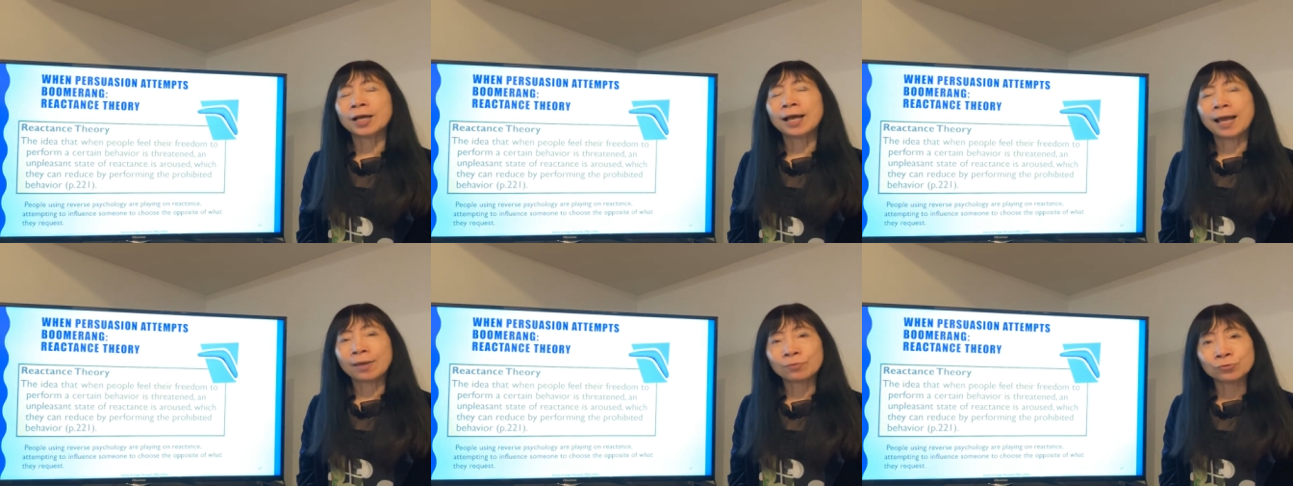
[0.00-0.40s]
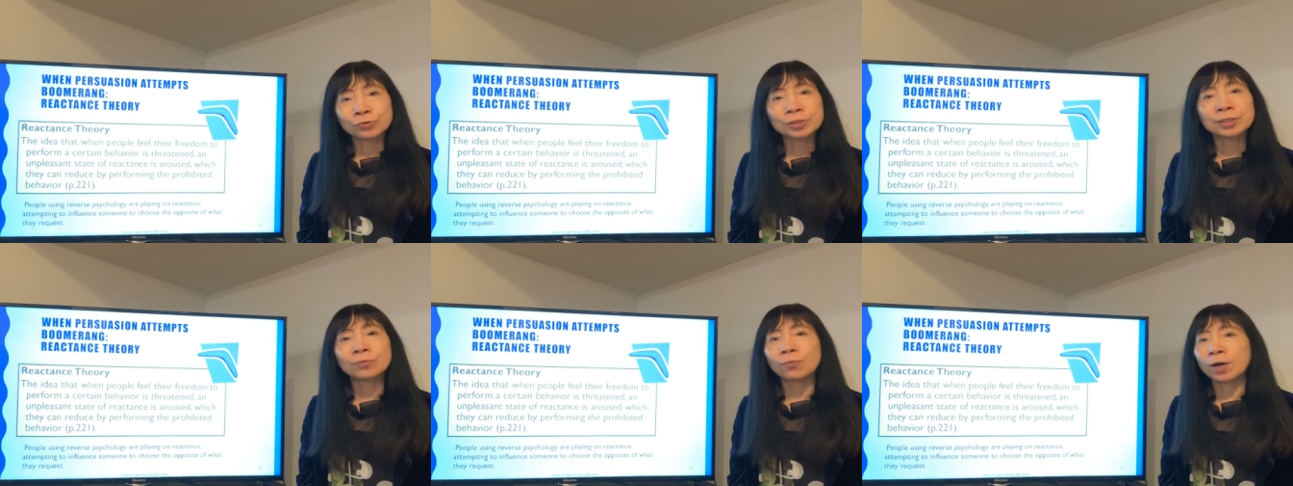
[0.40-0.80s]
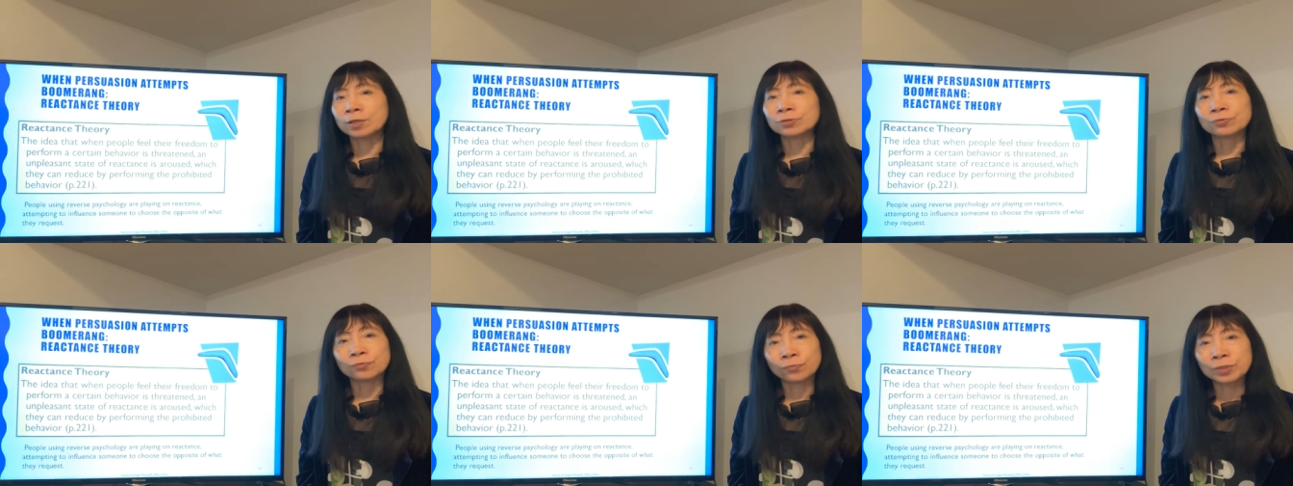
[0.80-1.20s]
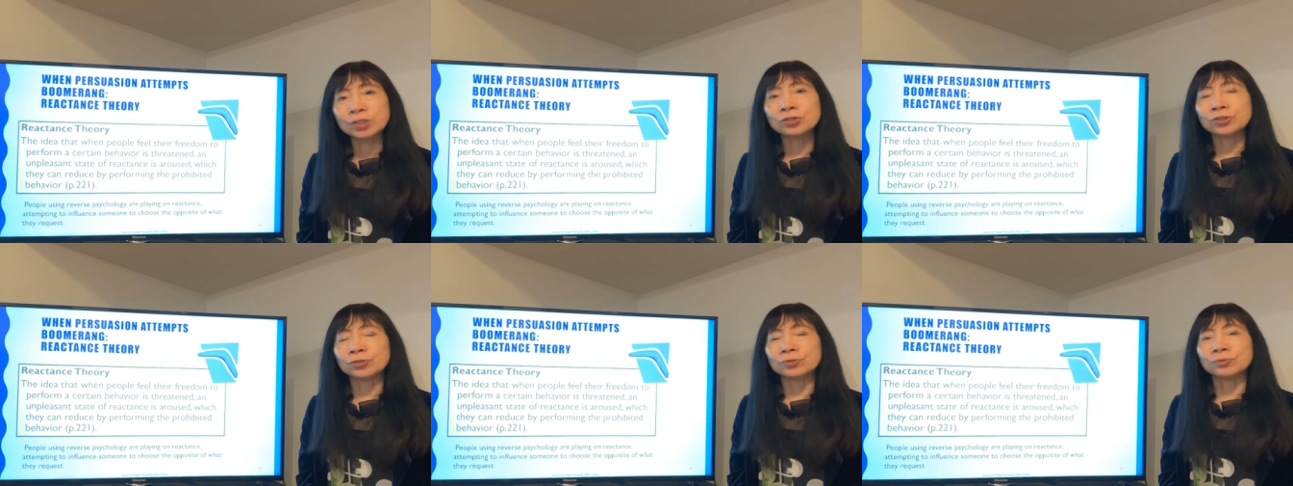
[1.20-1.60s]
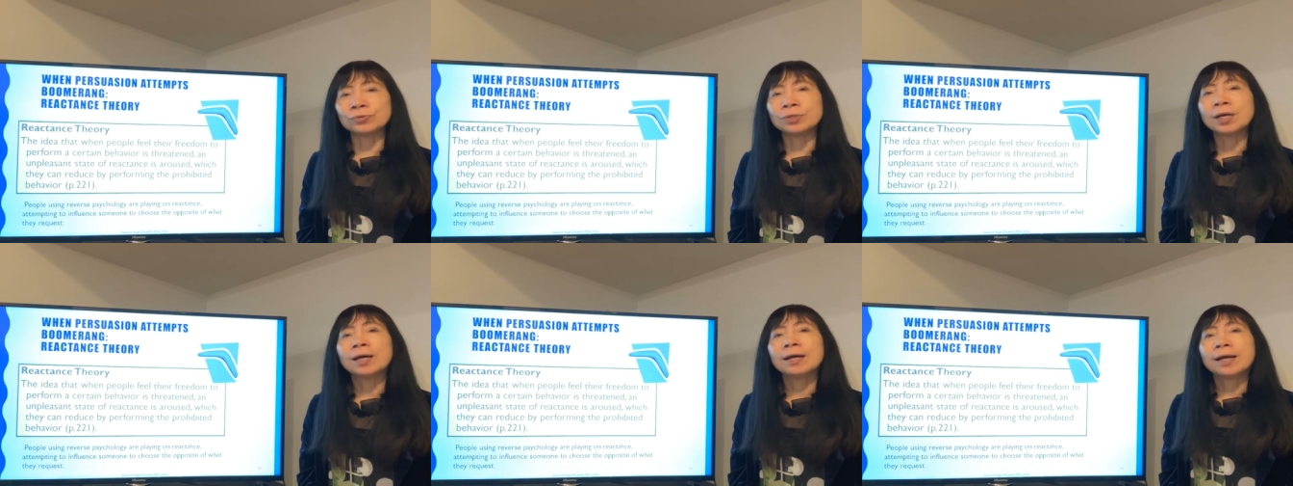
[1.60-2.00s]
I really want to wish you
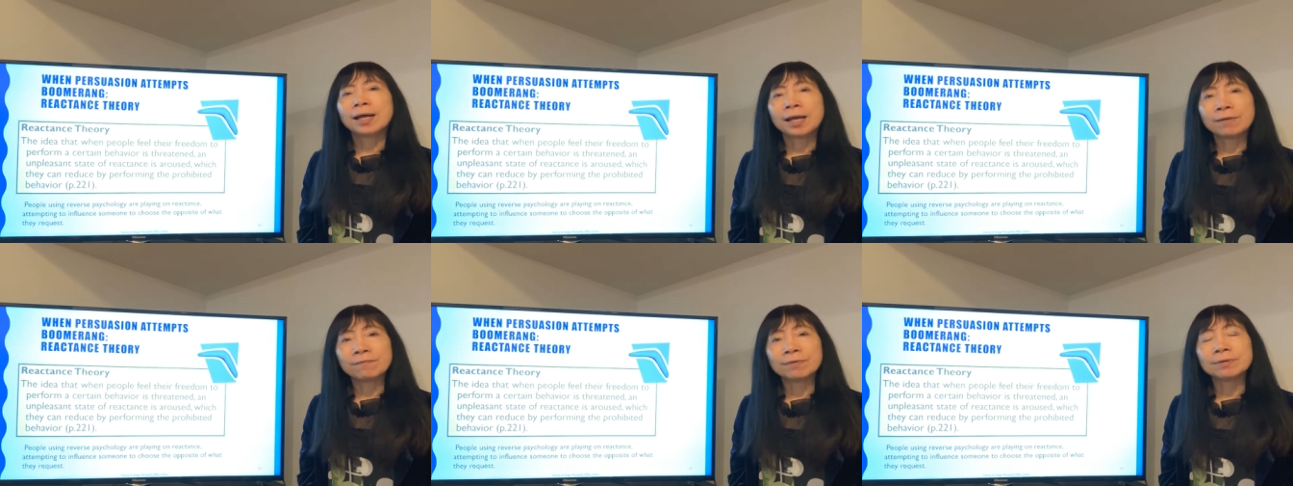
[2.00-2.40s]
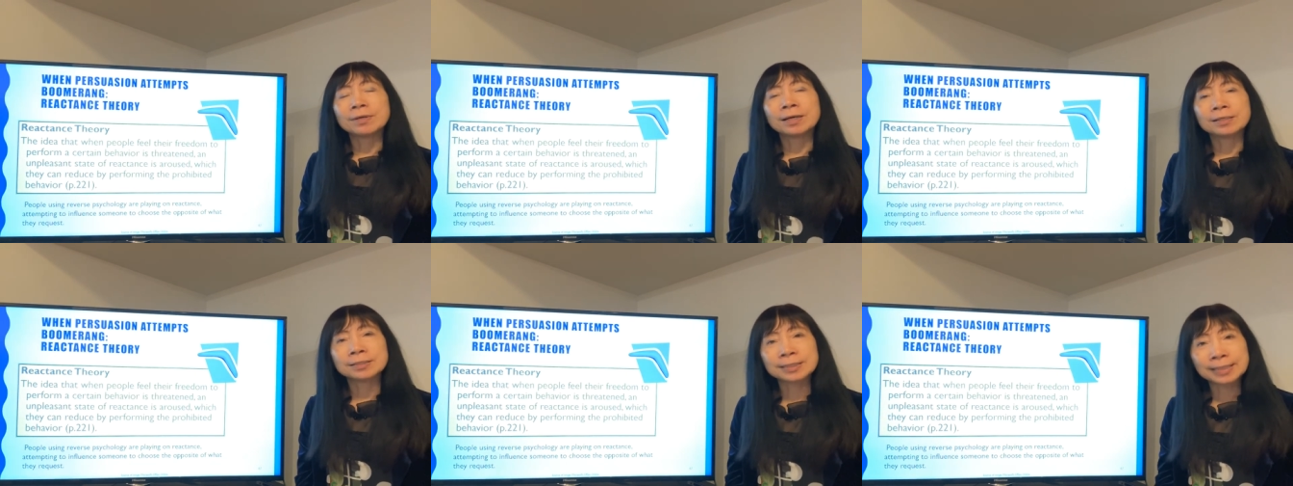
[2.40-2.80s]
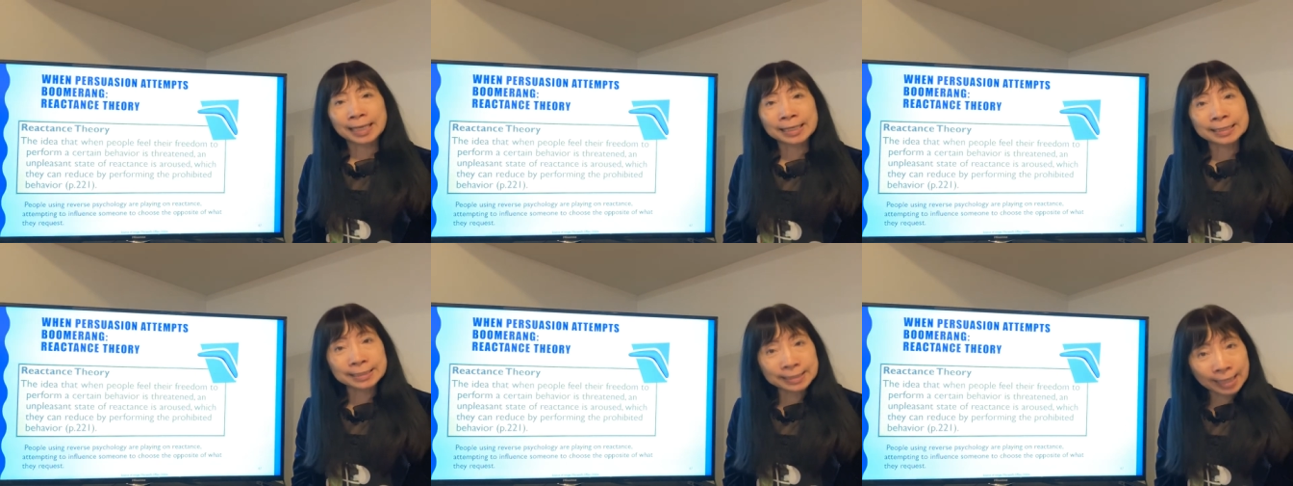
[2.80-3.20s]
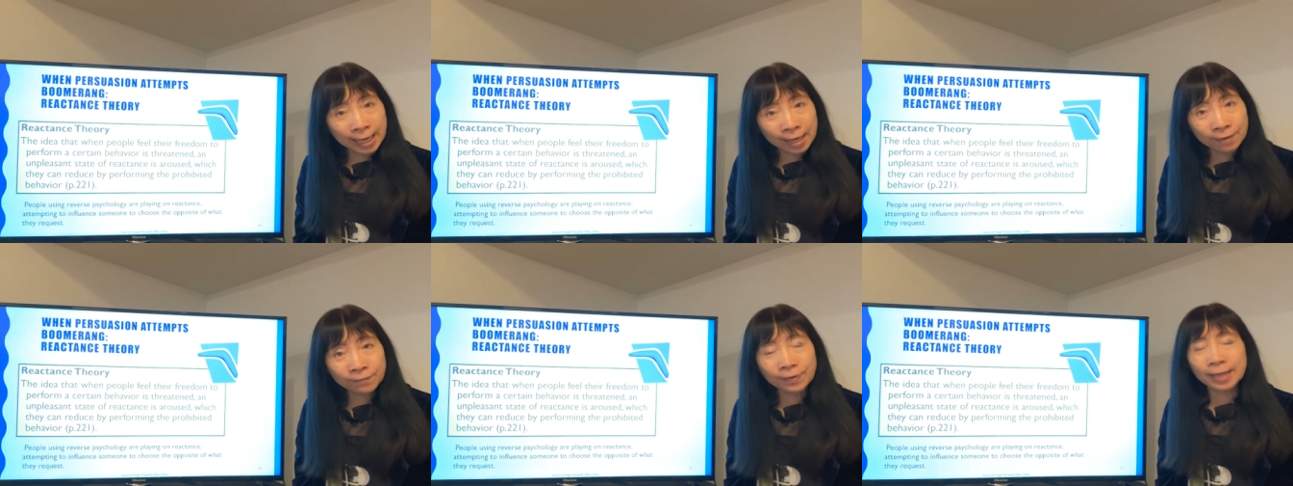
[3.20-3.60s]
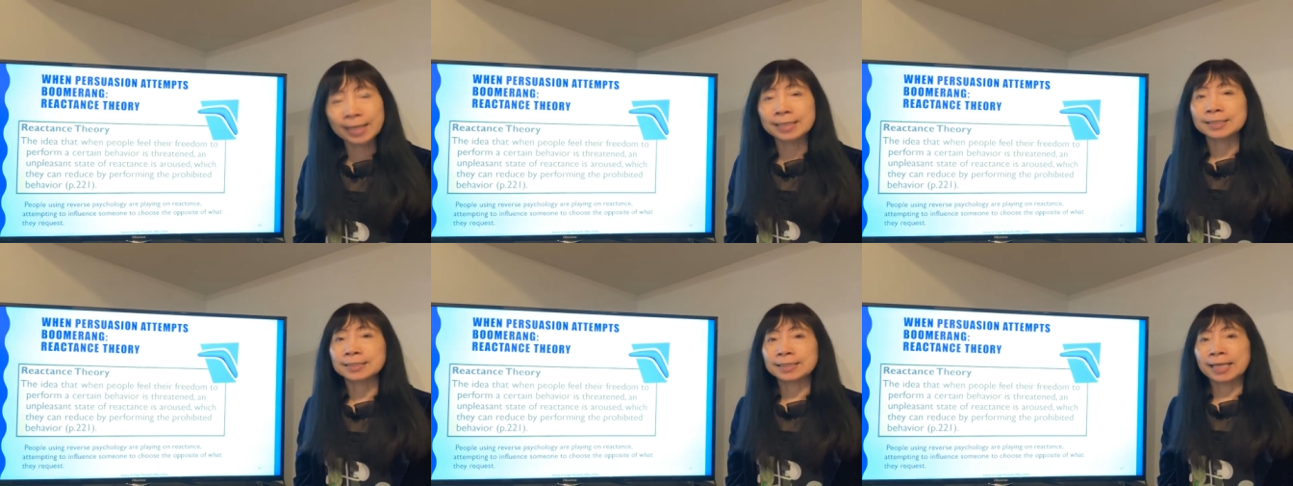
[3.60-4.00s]
have uh, stay safe
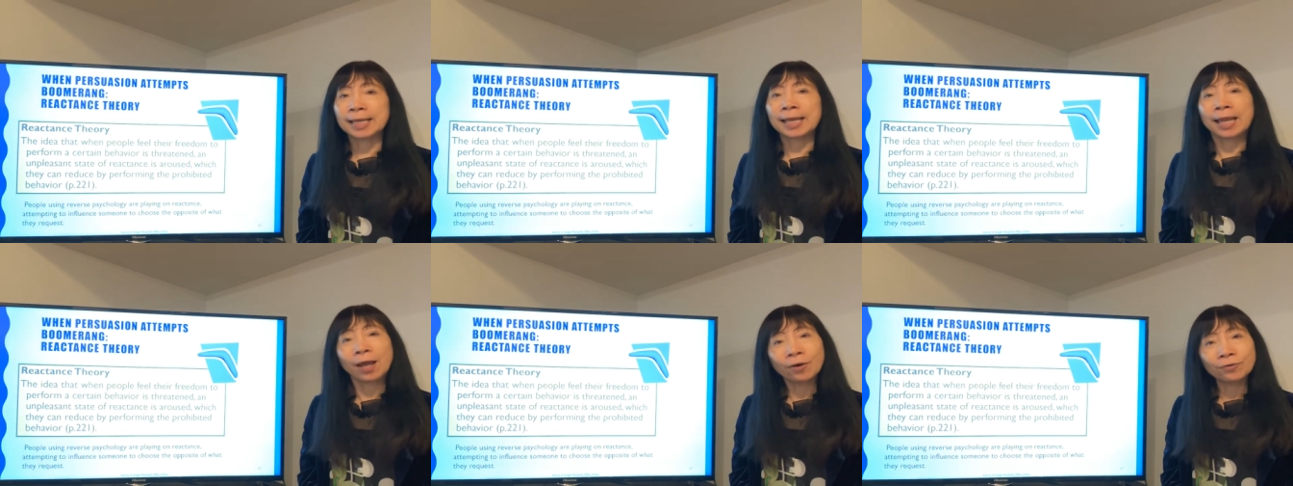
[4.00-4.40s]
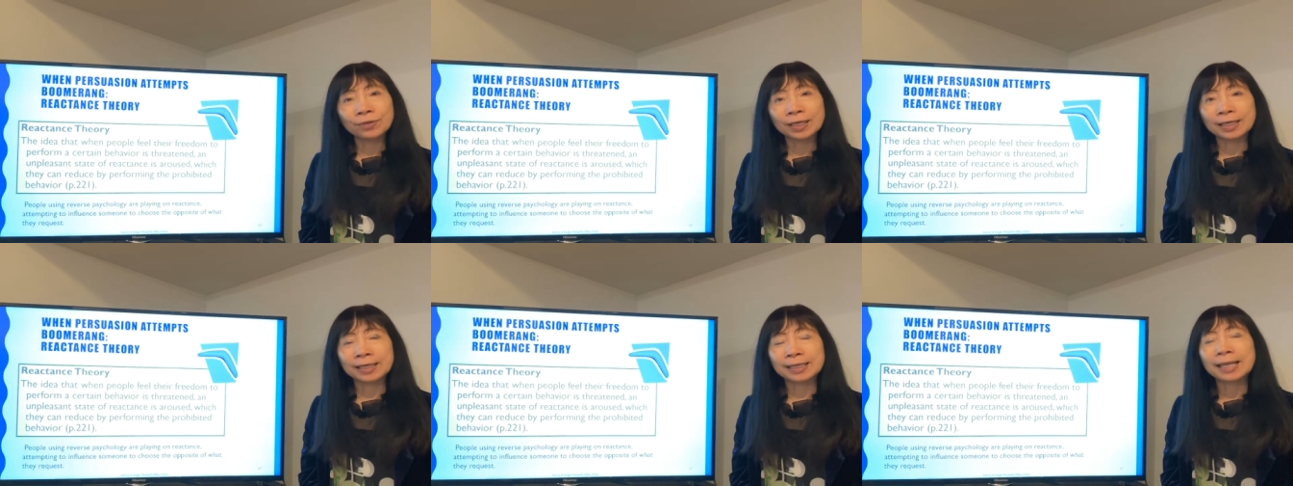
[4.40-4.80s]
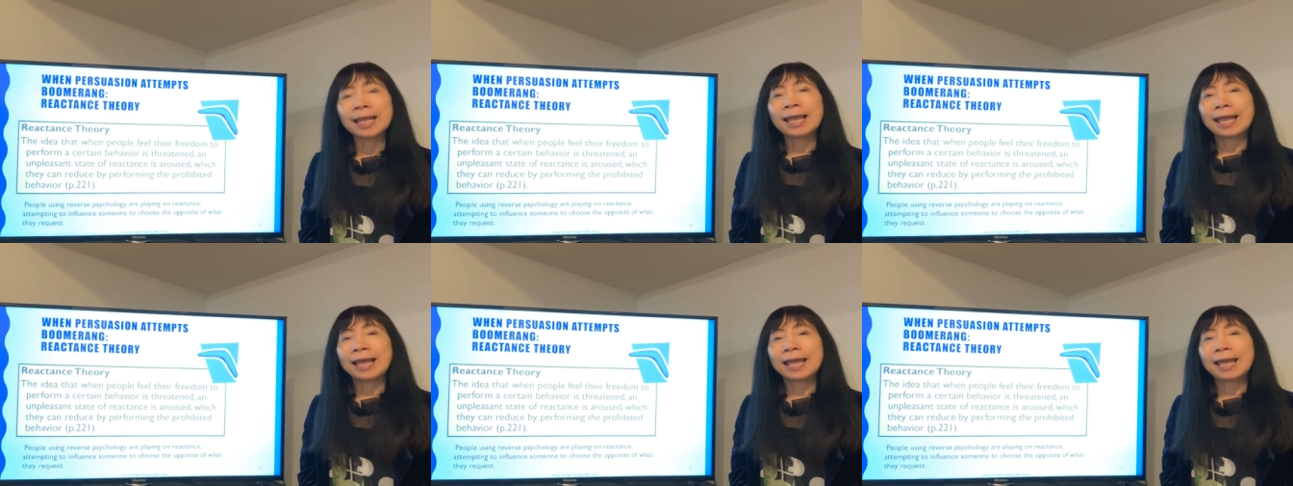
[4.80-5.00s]
and stay healthy